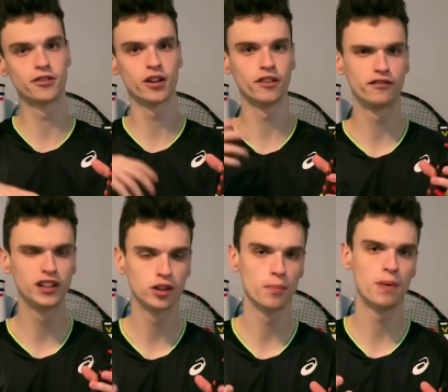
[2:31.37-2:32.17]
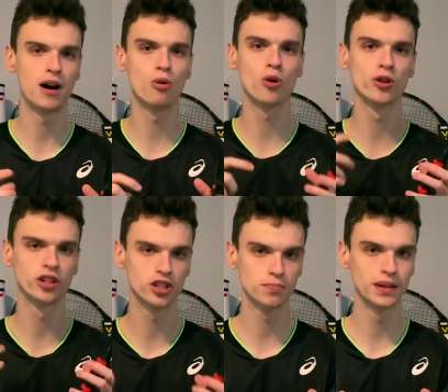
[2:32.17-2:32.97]
gonna feel the power,
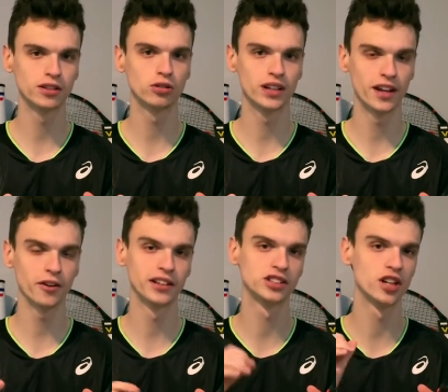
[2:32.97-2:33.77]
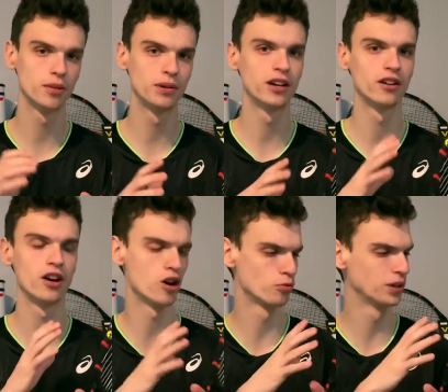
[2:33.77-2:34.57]
the spin together, and it's gonna be a
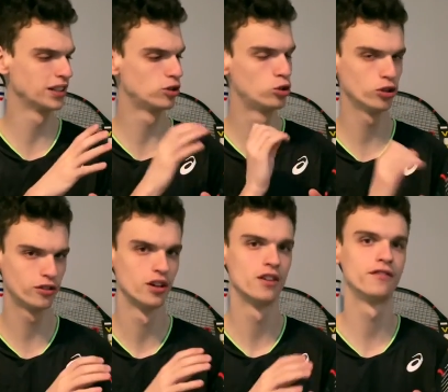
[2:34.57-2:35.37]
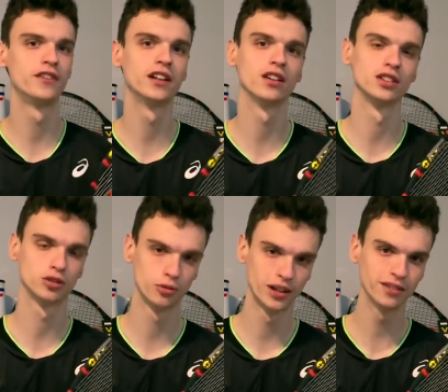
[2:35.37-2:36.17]
really good feel
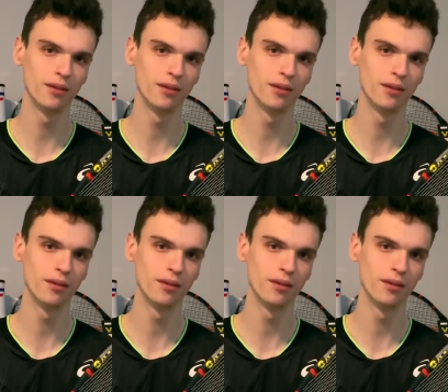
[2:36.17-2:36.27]
string.